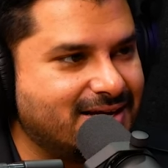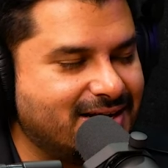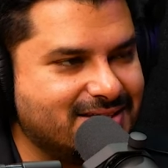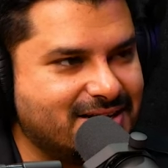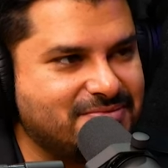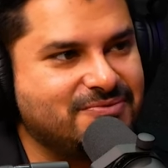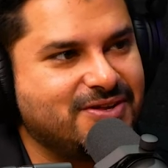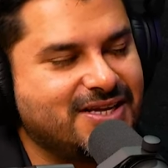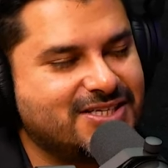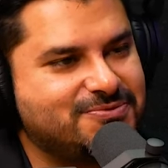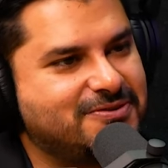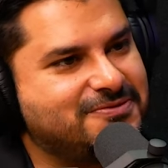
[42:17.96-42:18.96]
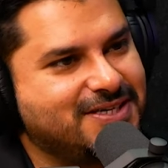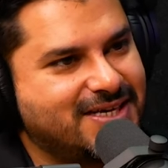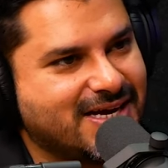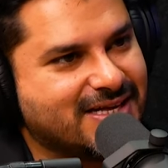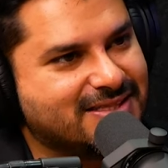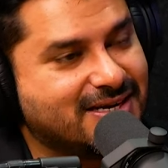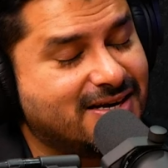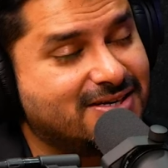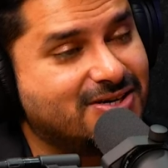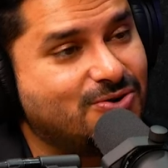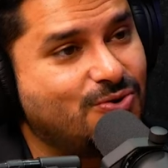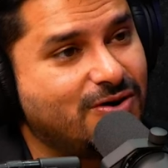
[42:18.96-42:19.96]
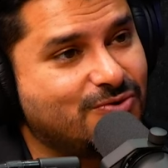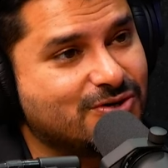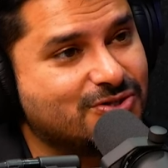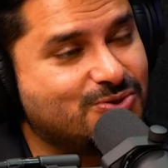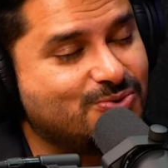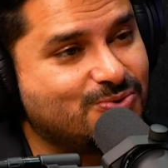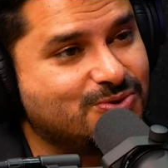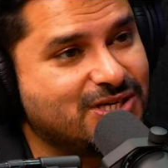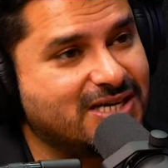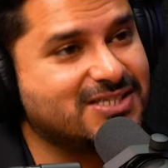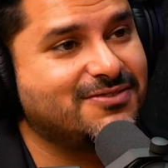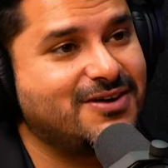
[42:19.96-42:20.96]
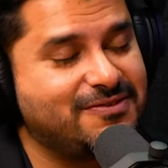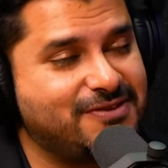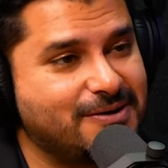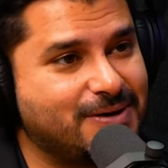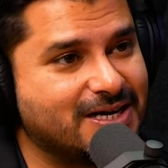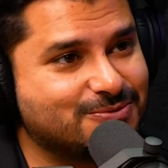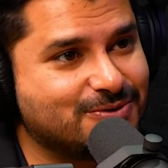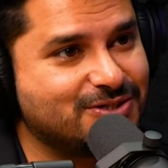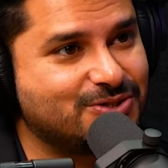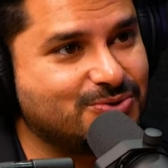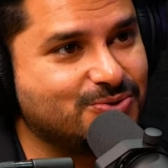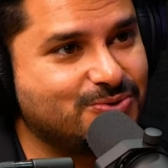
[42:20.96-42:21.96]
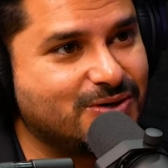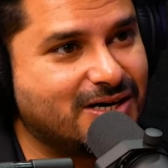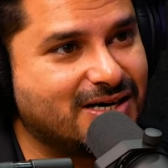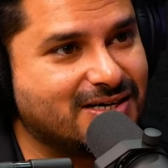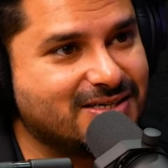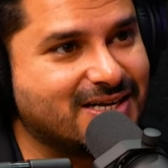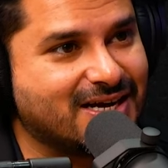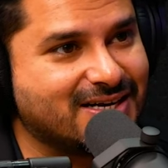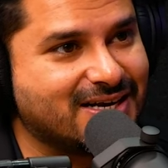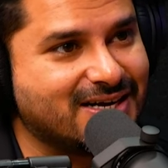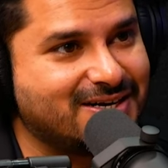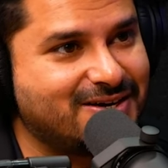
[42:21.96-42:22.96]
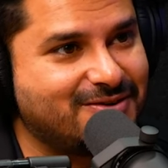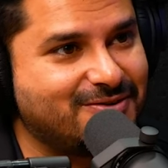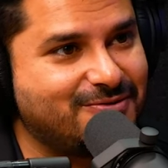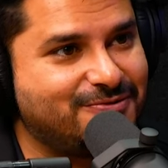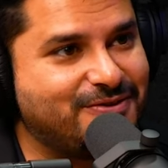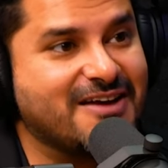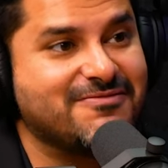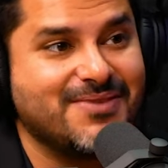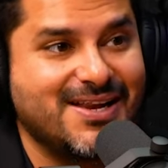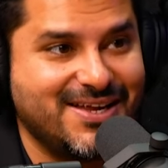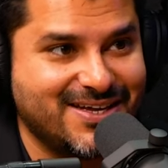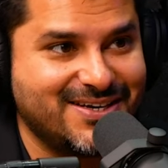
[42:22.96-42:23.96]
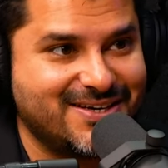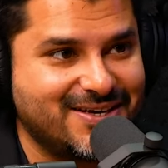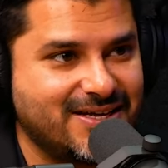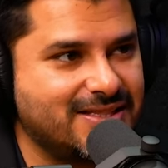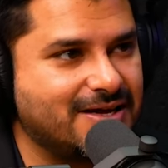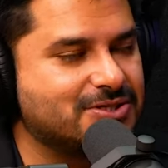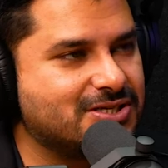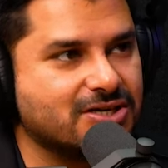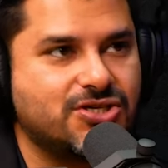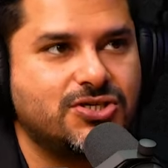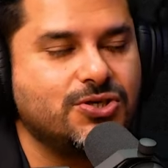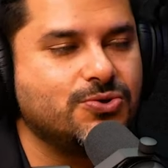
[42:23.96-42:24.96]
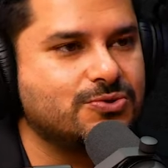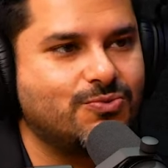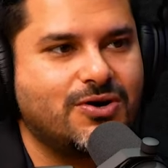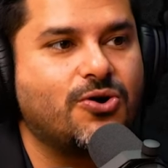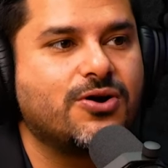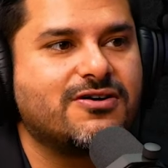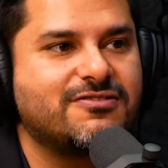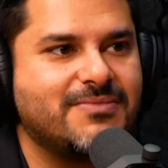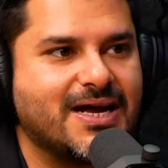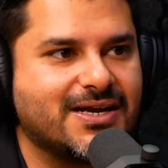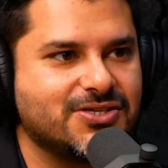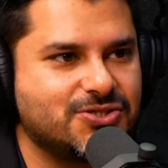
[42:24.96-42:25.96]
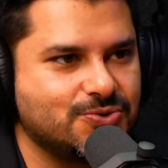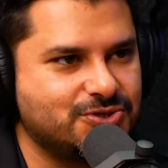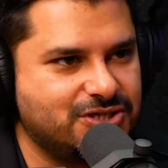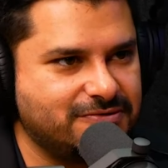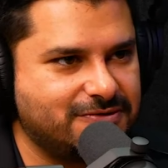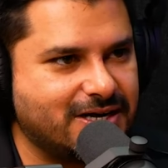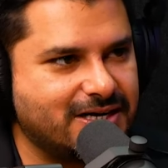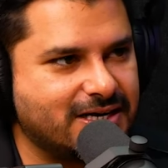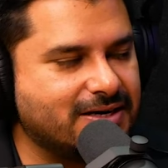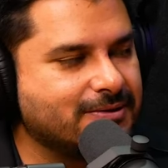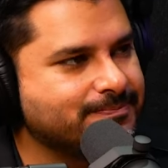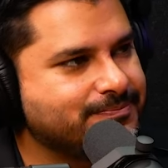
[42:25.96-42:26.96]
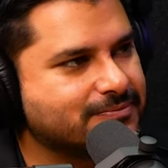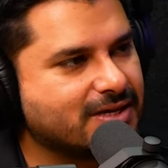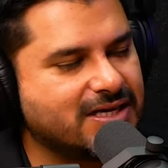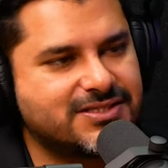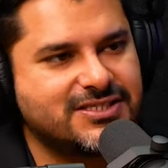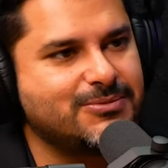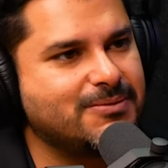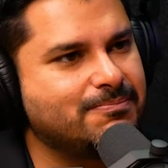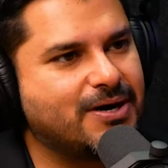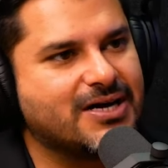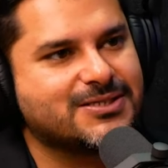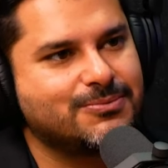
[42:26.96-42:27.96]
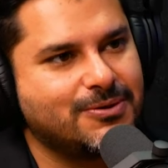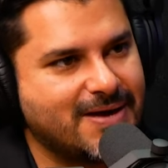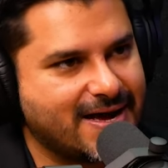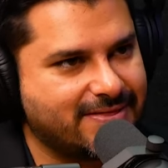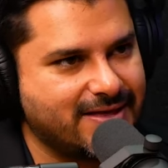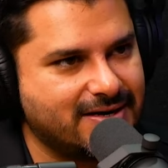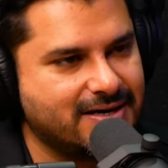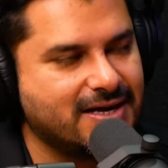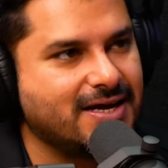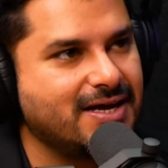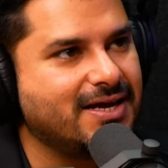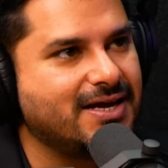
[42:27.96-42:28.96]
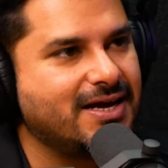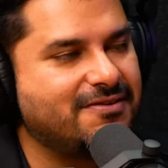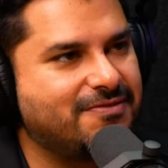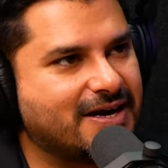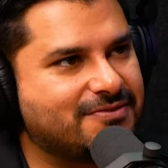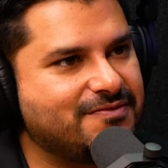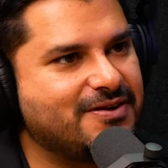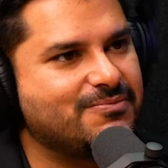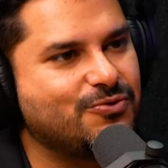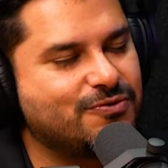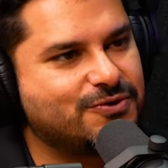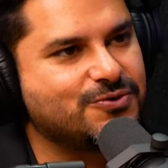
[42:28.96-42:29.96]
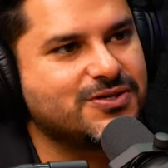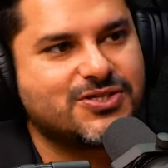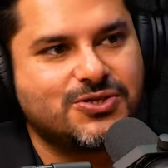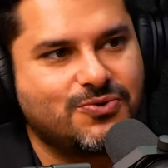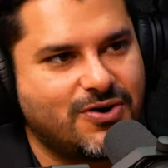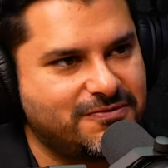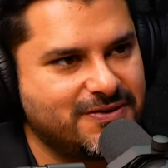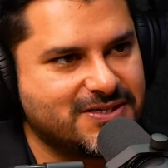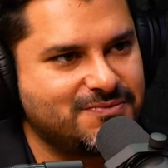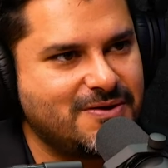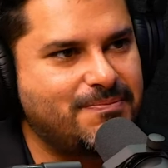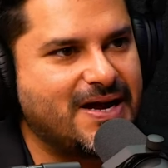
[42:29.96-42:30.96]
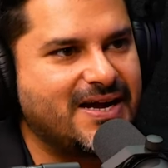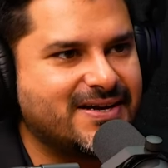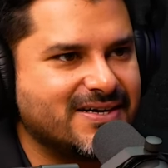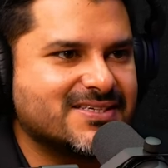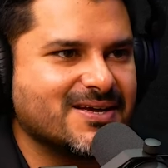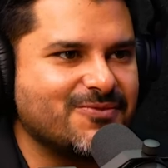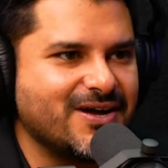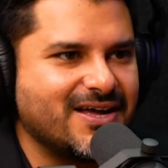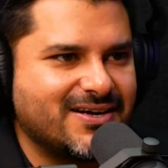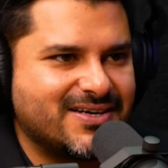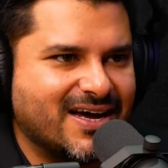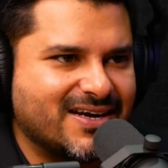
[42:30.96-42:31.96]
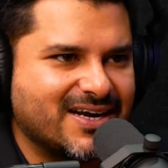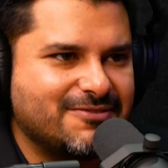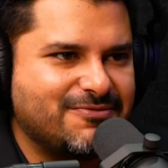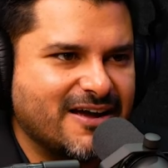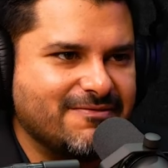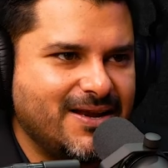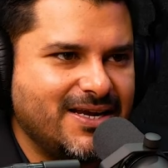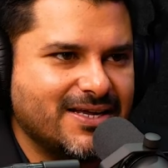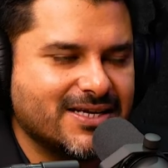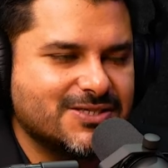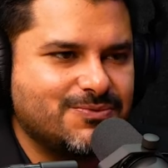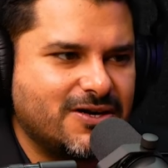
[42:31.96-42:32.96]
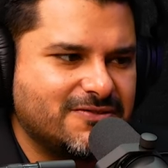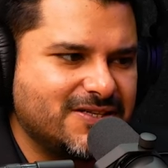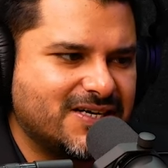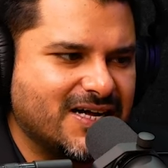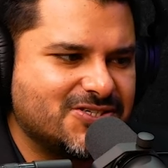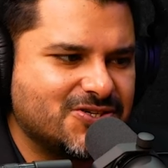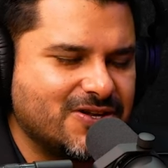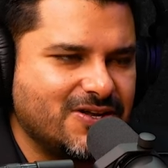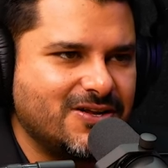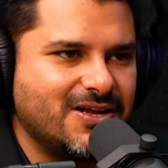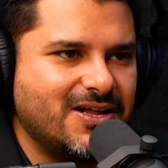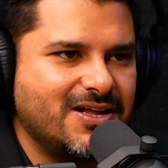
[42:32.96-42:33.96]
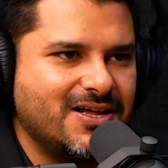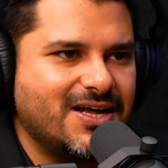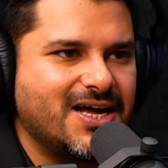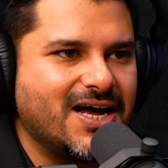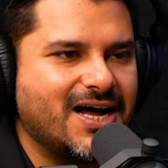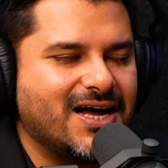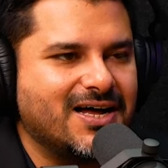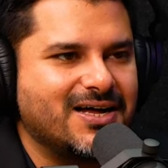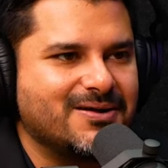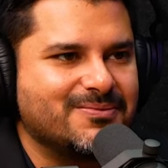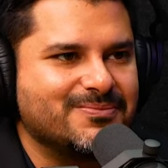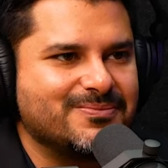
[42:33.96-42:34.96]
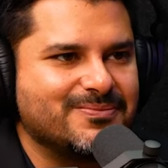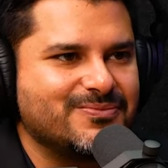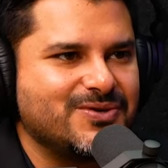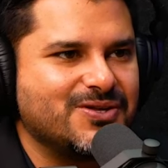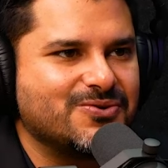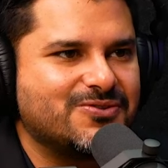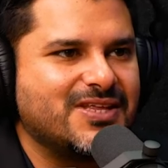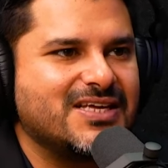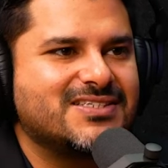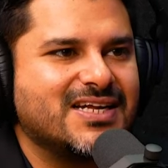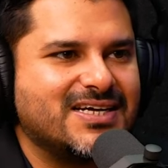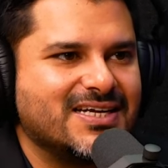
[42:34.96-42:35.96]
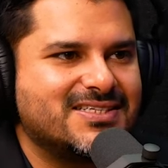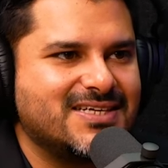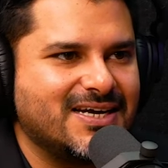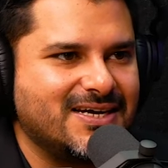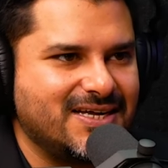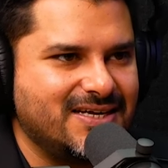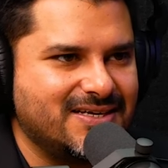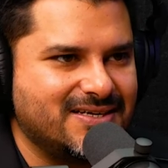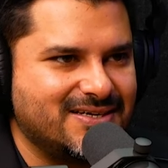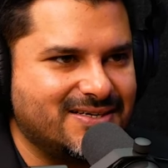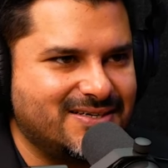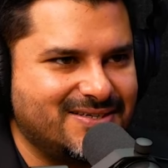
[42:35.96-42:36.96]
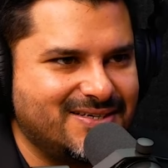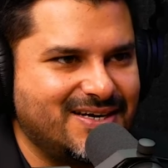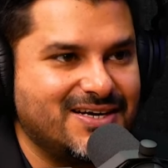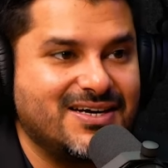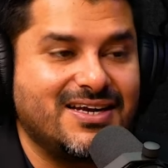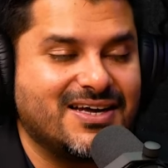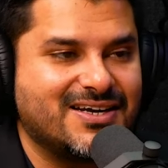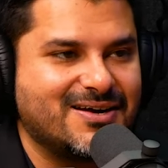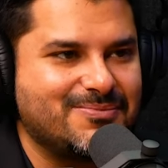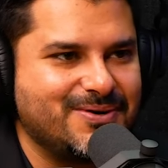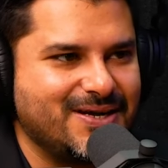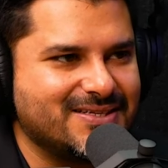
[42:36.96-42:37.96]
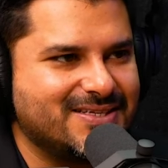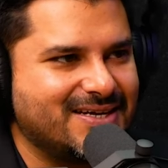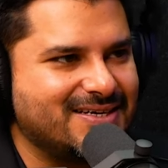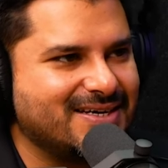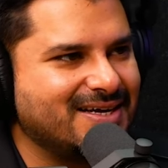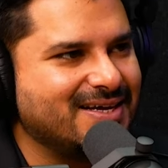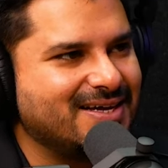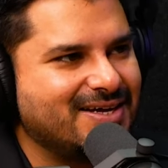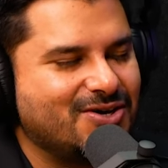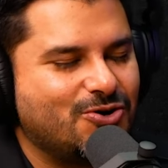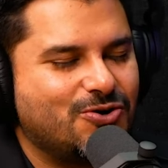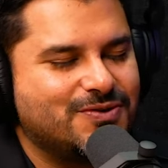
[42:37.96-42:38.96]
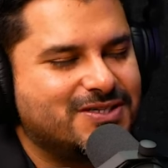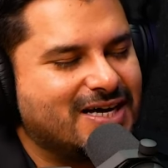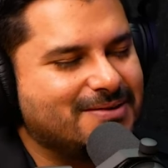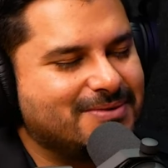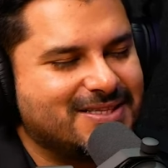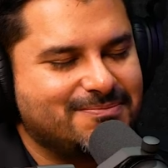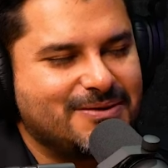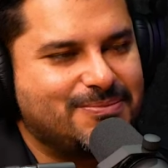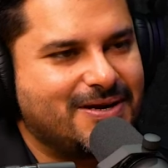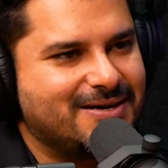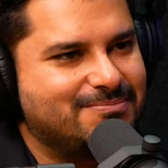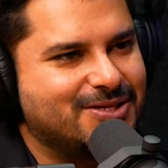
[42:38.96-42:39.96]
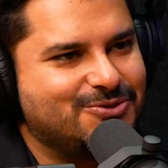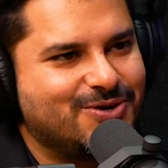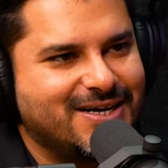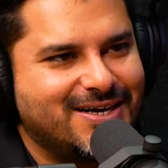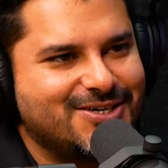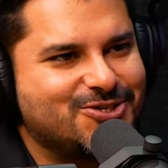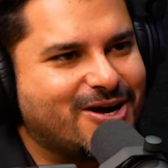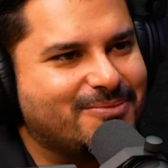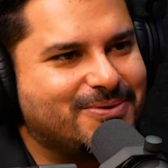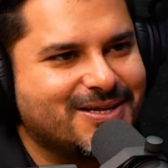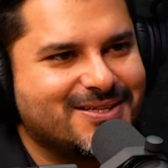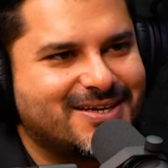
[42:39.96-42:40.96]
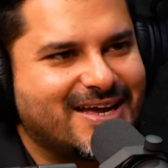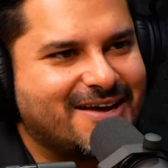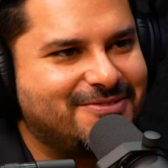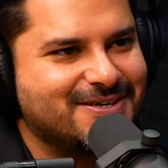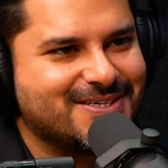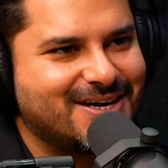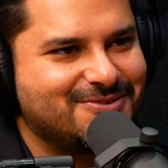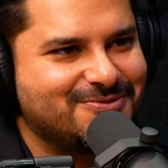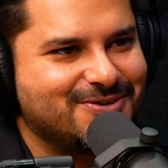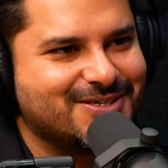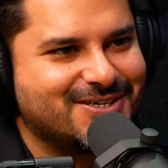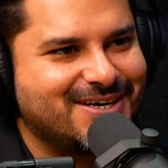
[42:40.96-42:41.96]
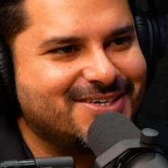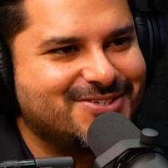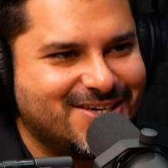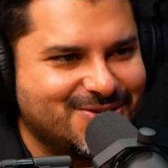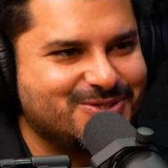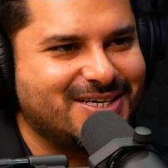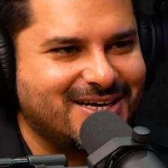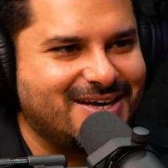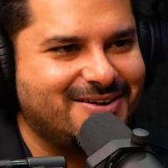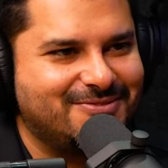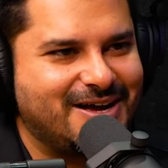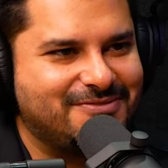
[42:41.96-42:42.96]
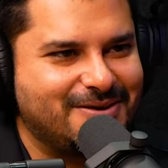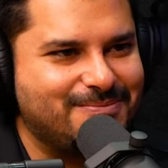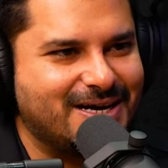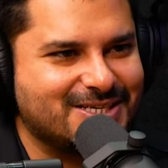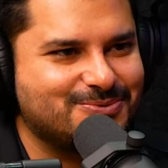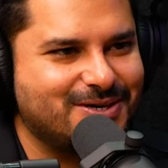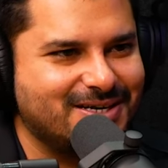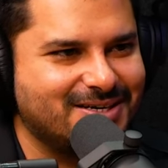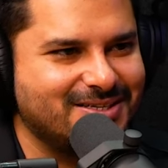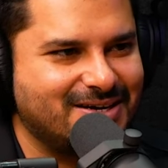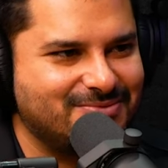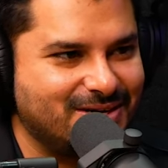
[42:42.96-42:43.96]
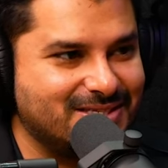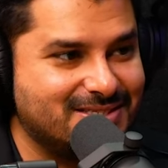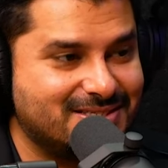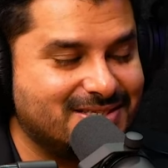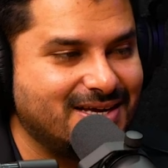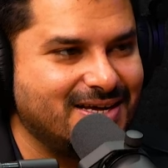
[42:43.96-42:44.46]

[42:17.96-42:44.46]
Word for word: and then when we reached 50K, and then our goal was to change the Wi Fi password to uh, target 5 million. And that was a huge order of magnitude shift, right? And it seemed impossible back then. In fact, when we moved to this new office, we painted somewhere target 5 million as one of the cultural um, you know things that get said uh, in in our company and then over time i think people at madurai idli shop and other cafes around were literally using our wi-fi password and then once